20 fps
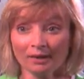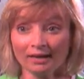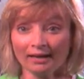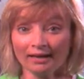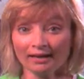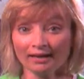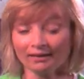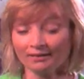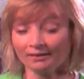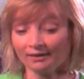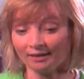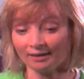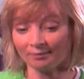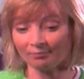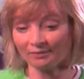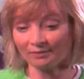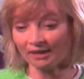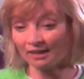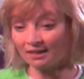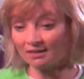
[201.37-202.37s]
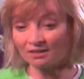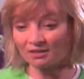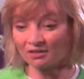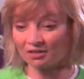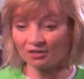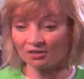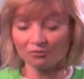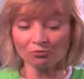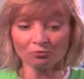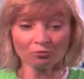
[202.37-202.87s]
And then I just
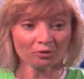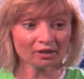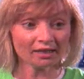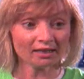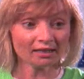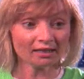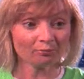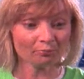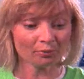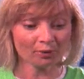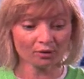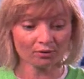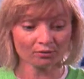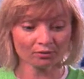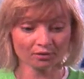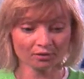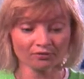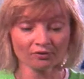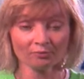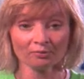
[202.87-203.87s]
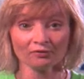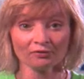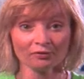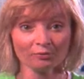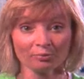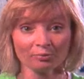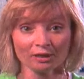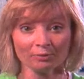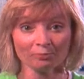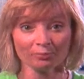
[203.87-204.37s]
started reading posts from
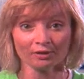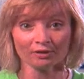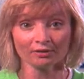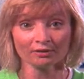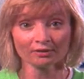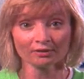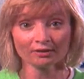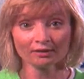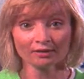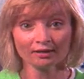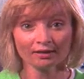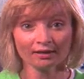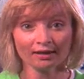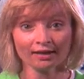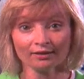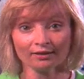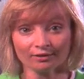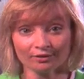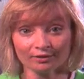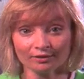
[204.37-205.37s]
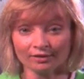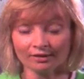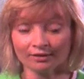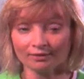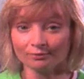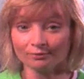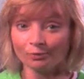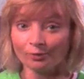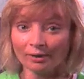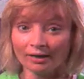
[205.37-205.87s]
different people and
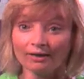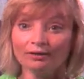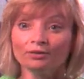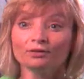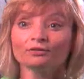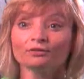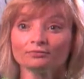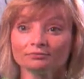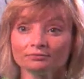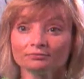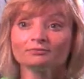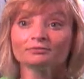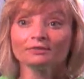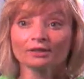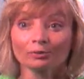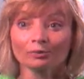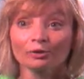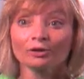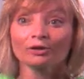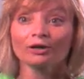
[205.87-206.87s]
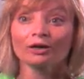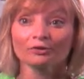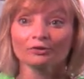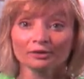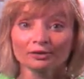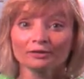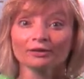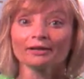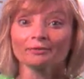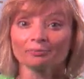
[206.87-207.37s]
learning, wow, there were out
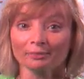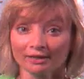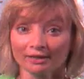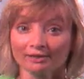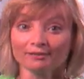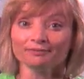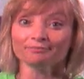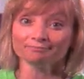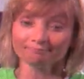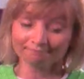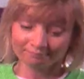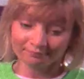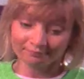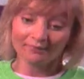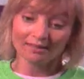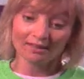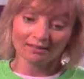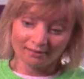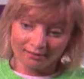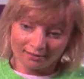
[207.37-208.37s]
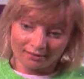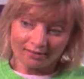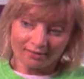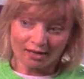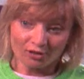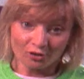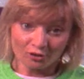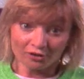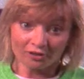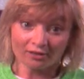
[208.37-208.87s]
there like me, and
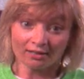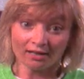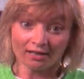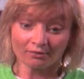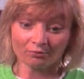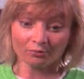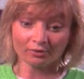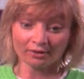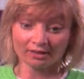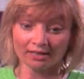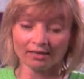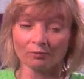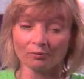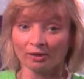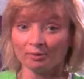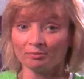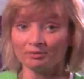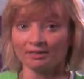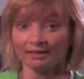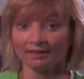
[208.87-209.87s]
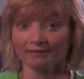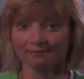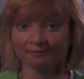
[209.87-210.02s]
I learned a lot with that website.